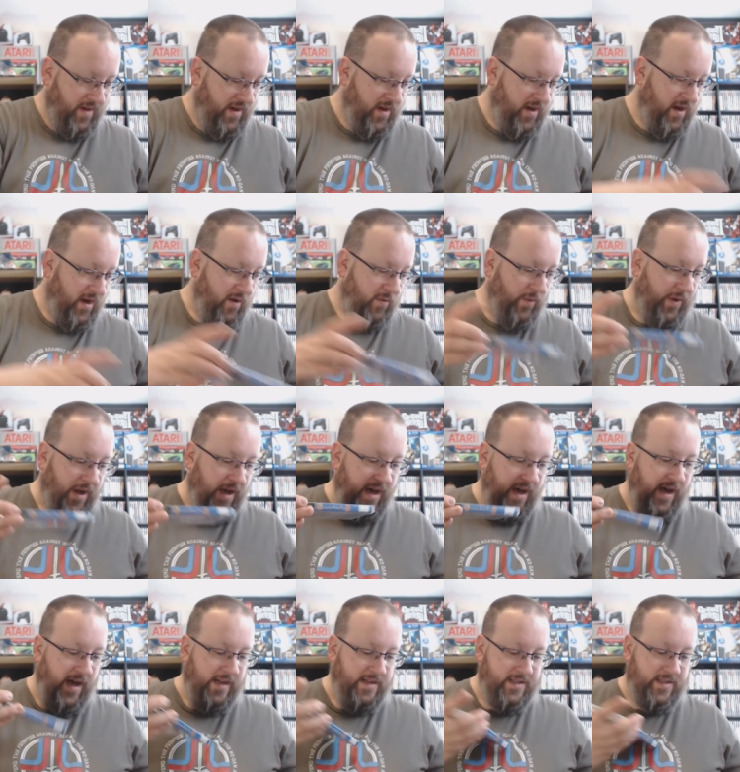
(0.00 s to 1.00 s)
We
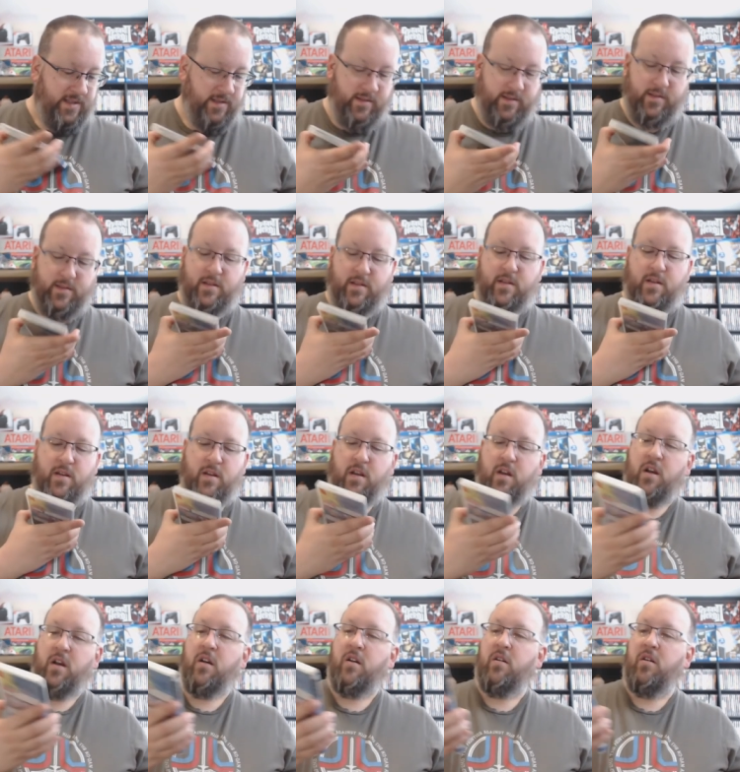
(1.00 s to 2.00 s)
got
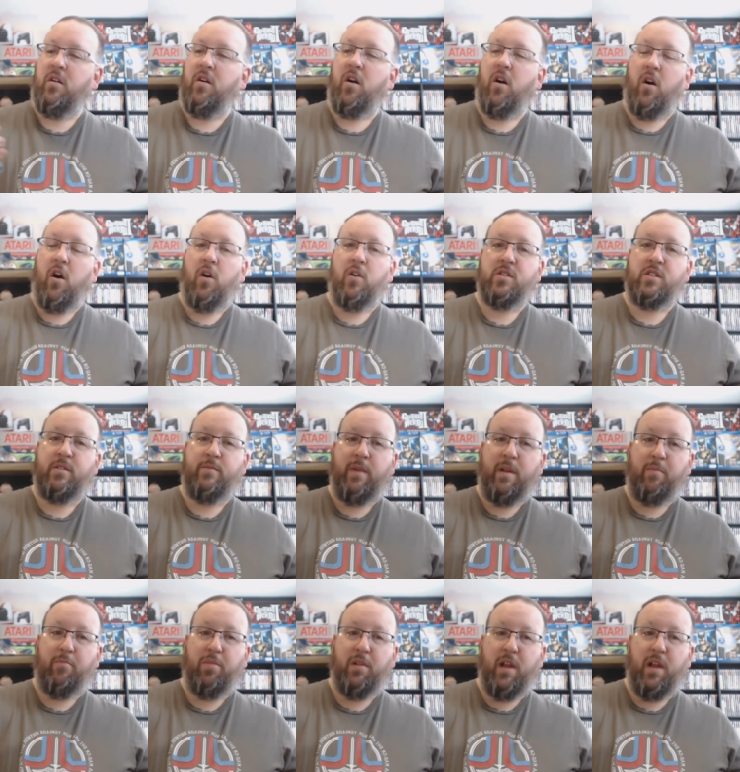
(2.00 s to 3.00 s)
Ultimate
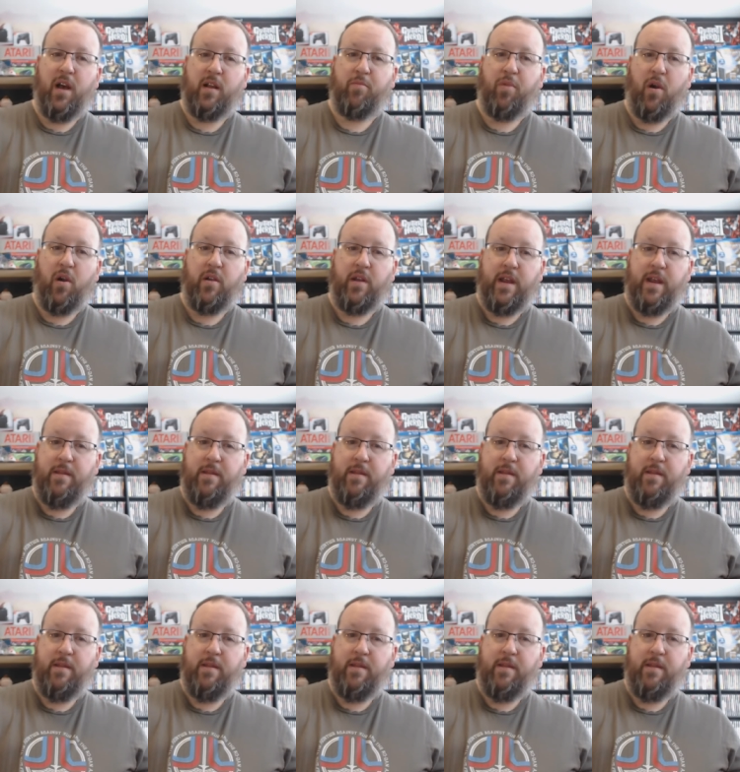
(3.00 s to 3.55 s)
Block Party,